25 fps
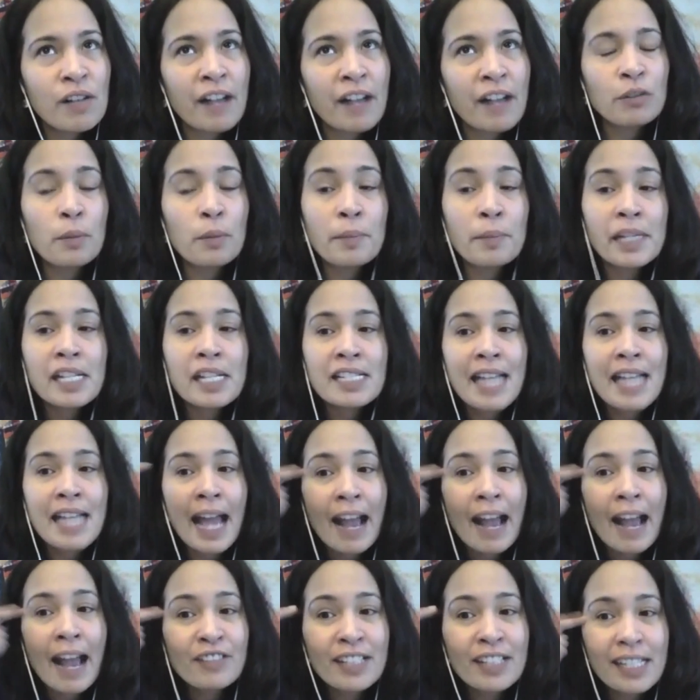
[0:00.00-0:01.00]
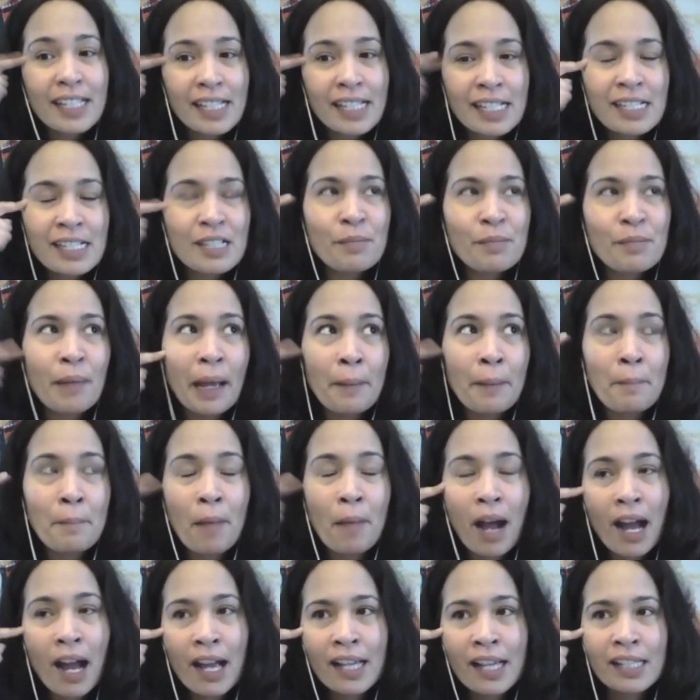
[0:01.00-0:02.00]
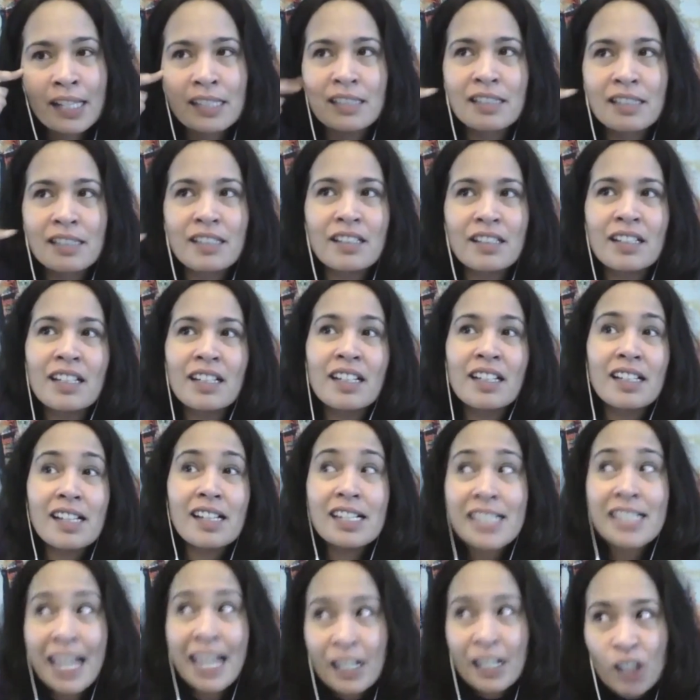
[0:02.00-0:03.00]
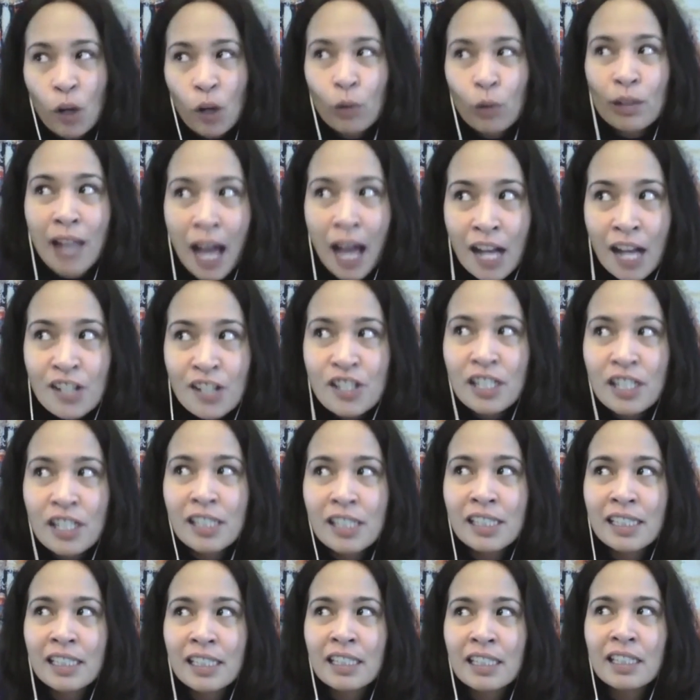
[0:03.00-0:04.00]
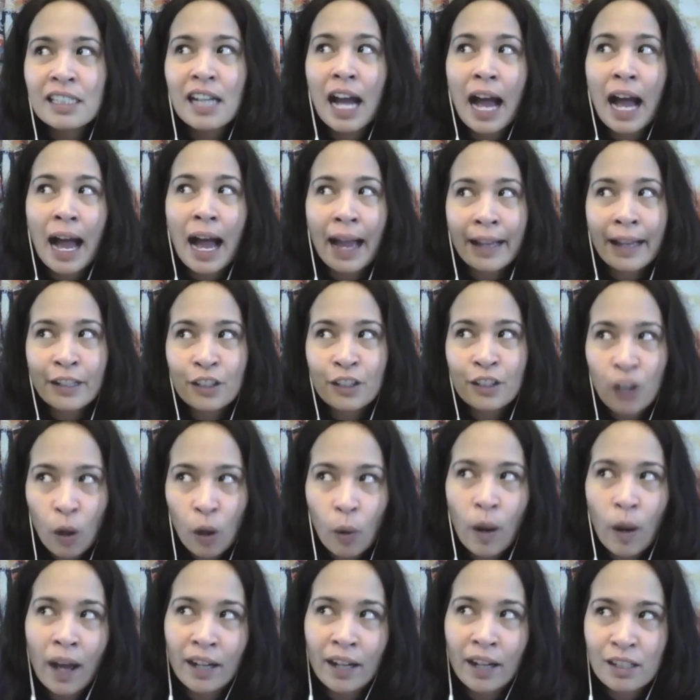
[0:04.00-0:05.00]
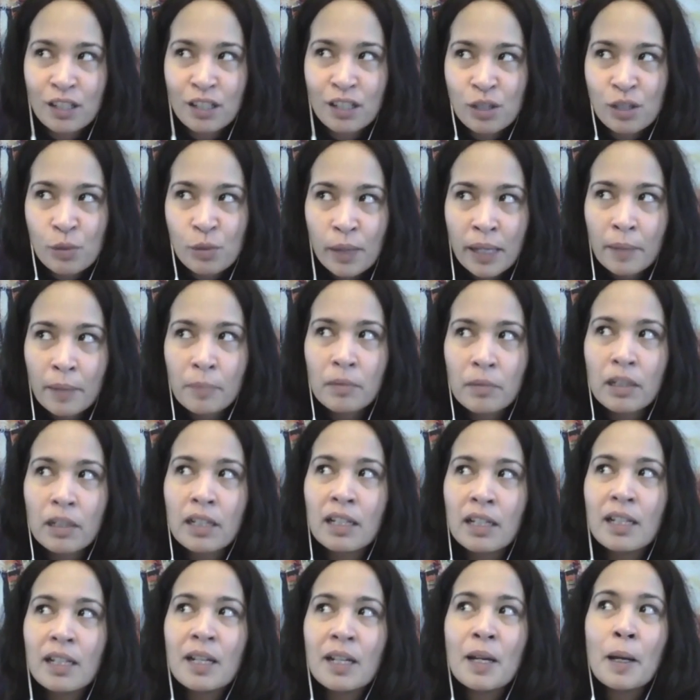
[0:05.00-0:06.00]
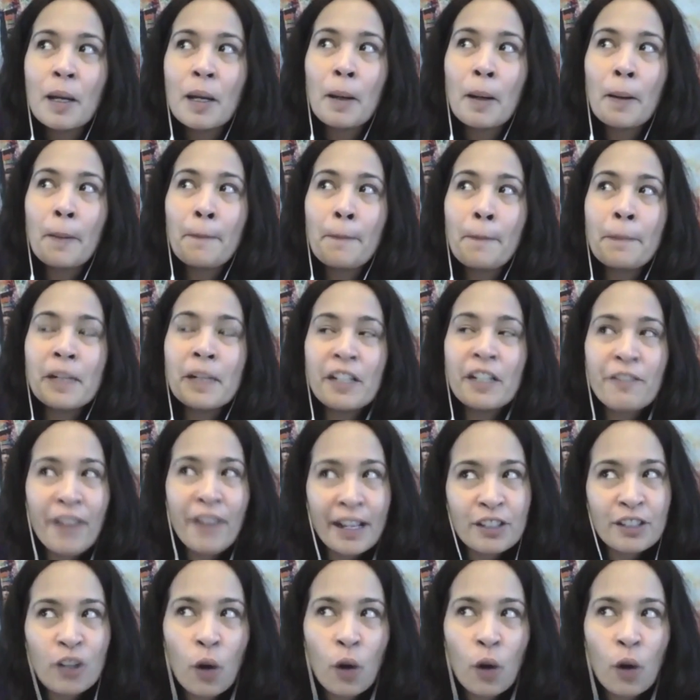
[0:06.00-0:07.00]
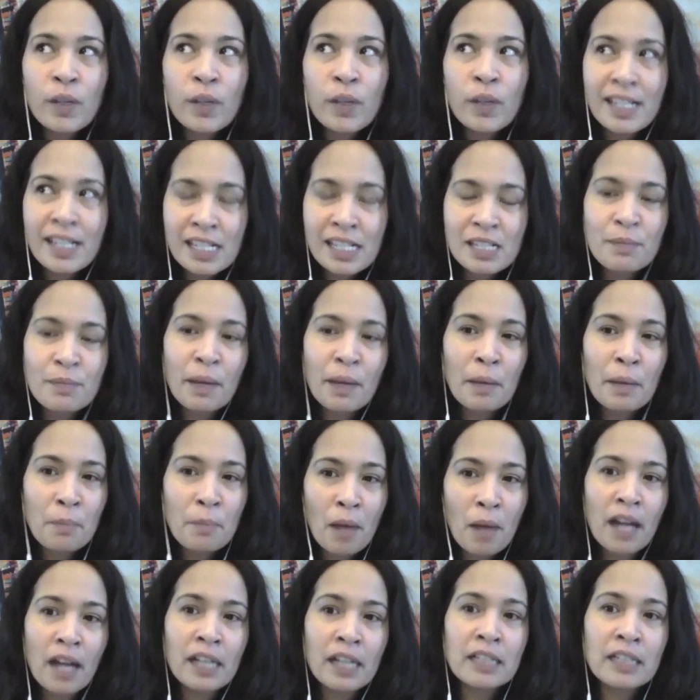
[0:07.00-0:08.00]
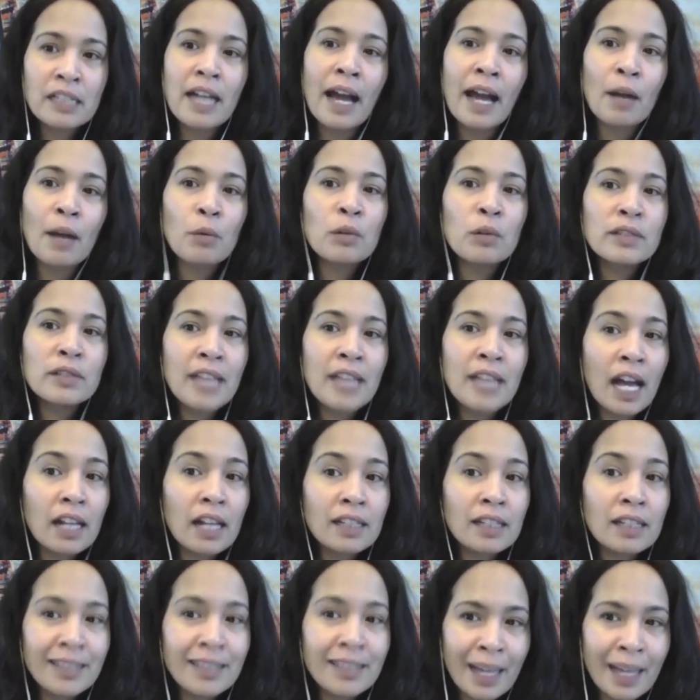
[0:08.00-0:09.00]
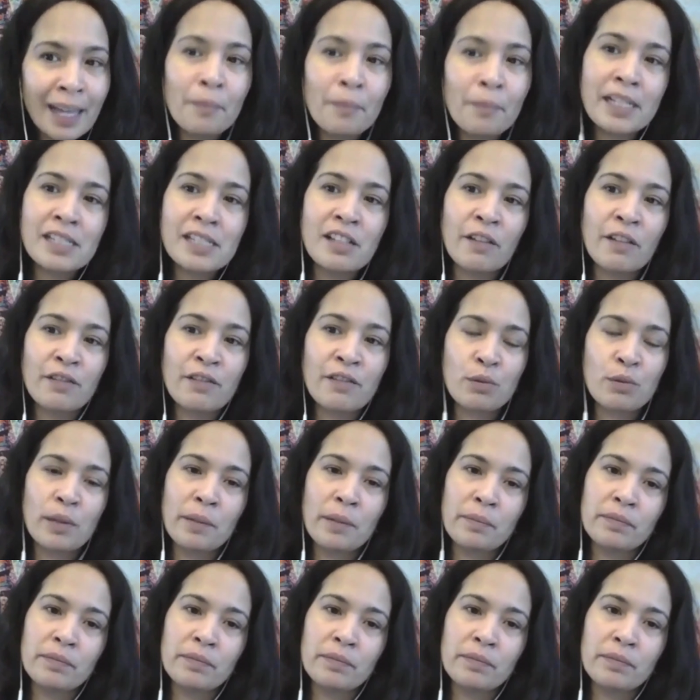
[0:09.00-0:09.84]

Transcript: to, because I have to ease my mind, because I know logically I know how to swim, but if I don't ease my mind, I will not let myself swim.